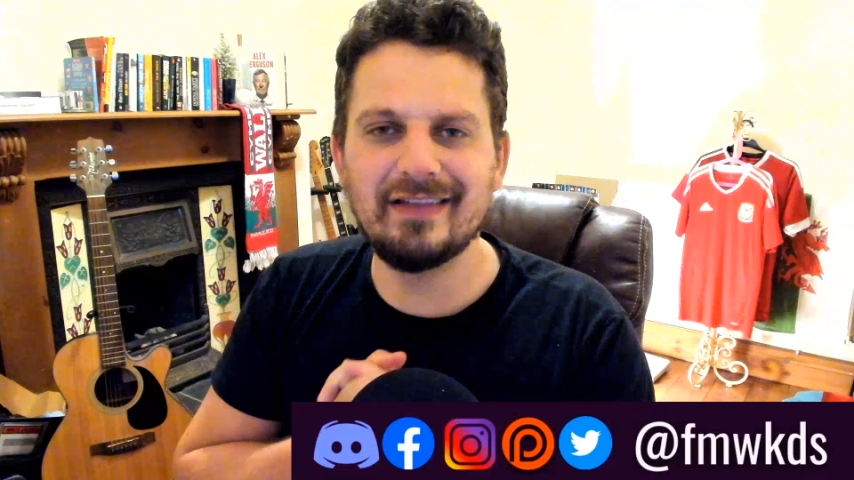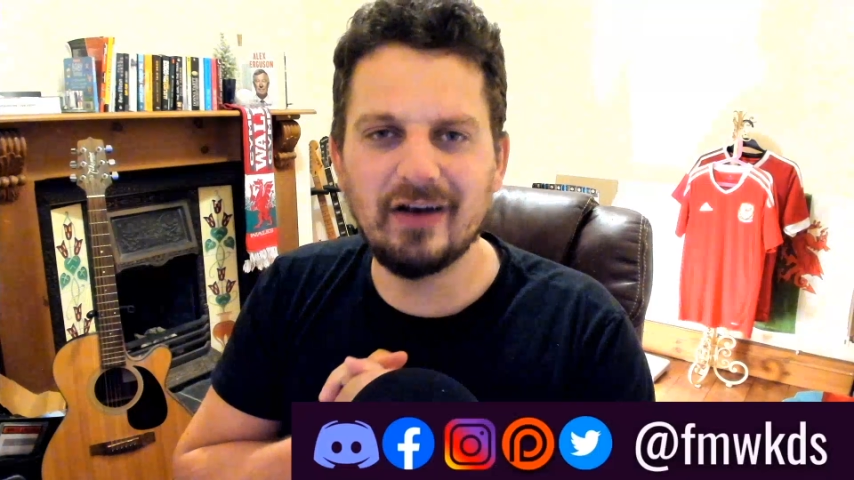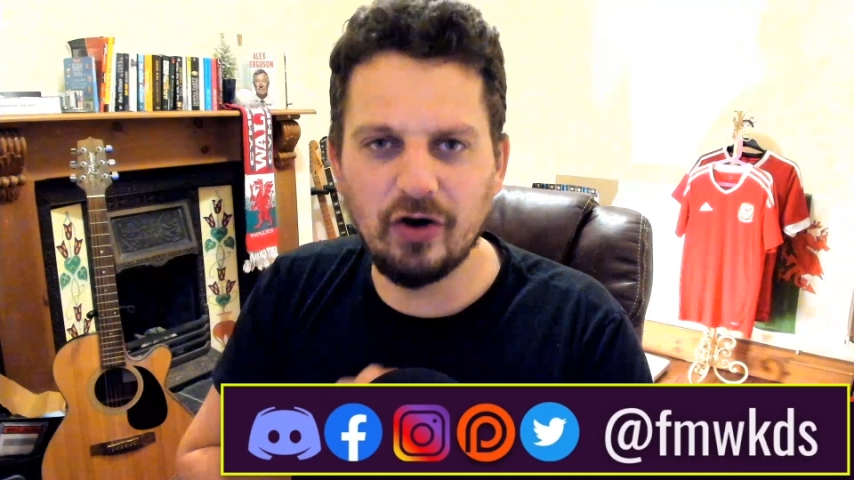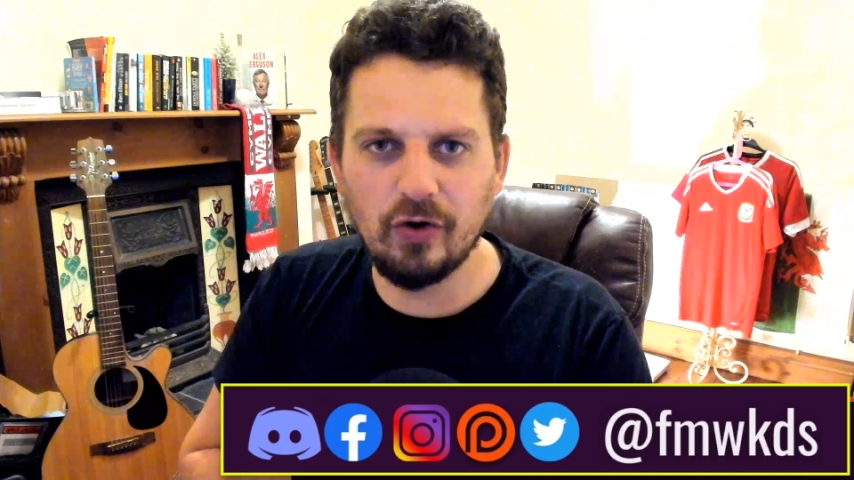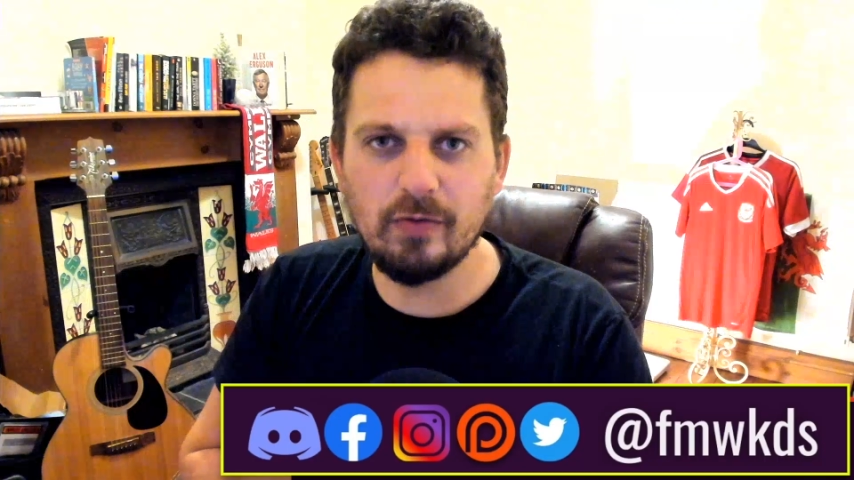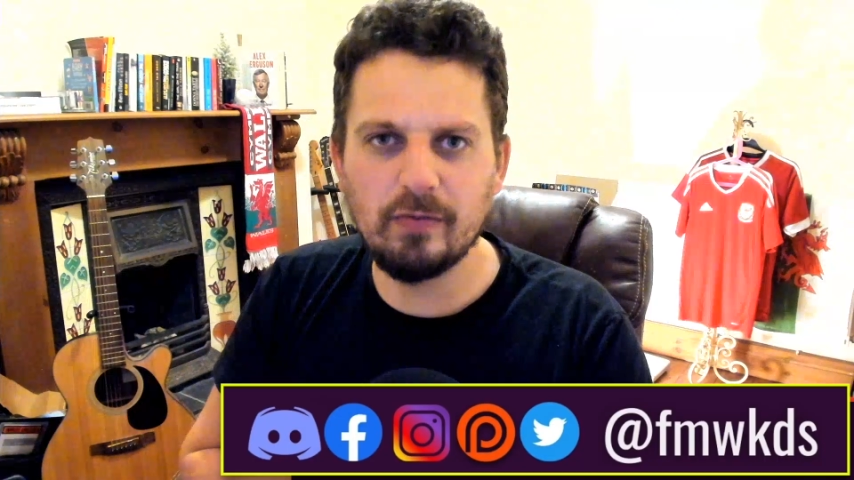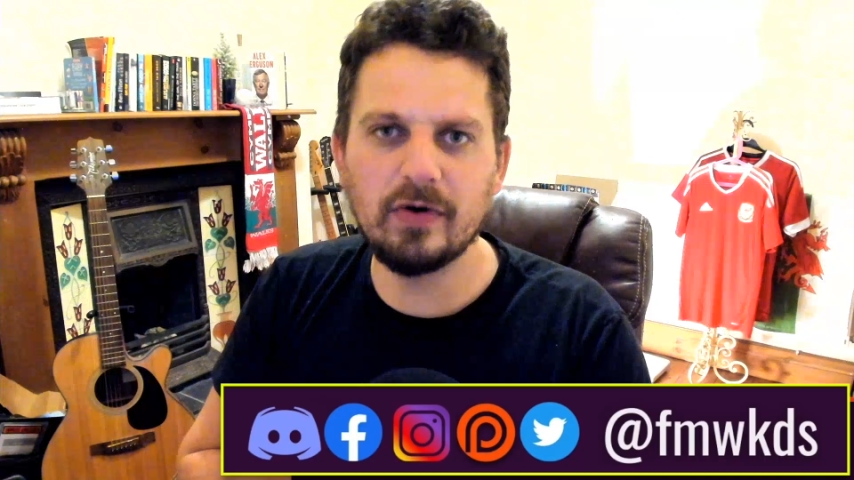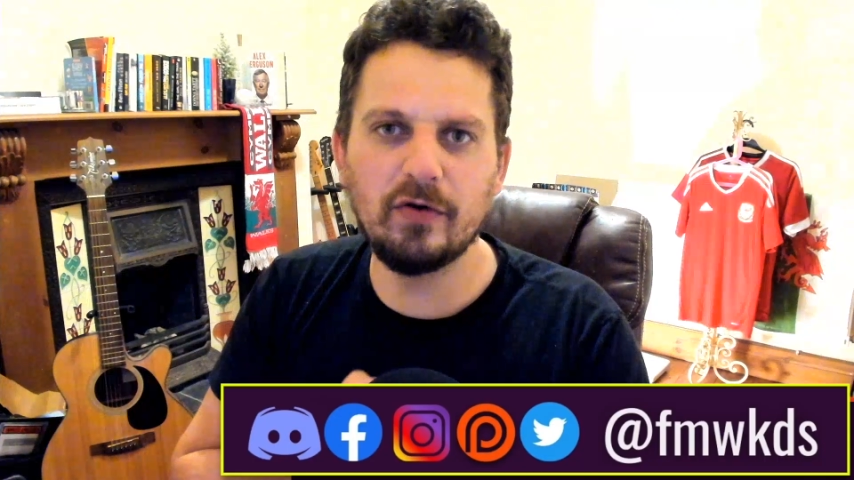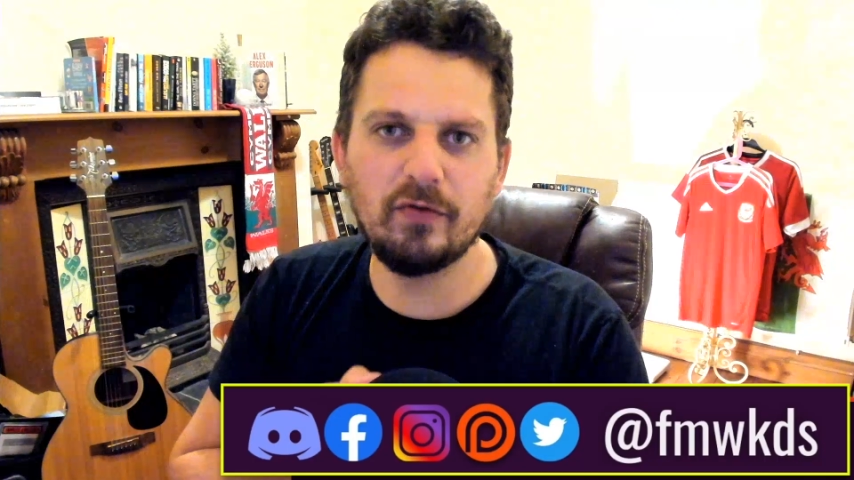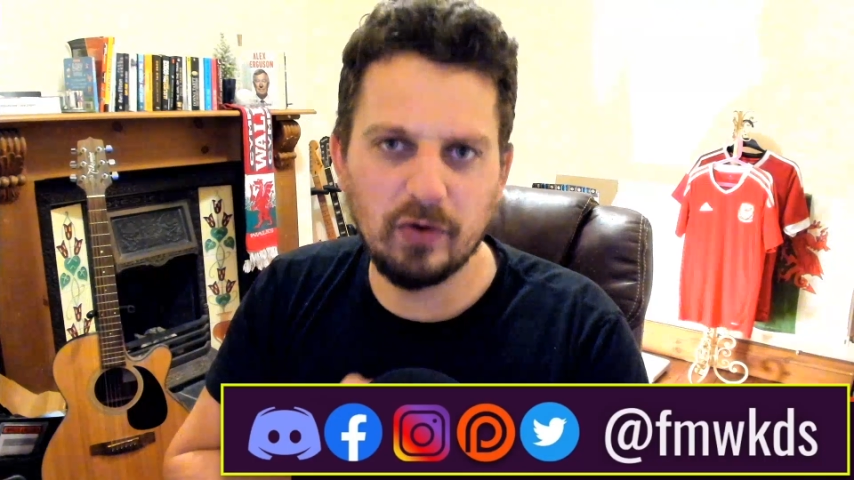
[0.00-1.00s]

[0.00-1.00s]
the home of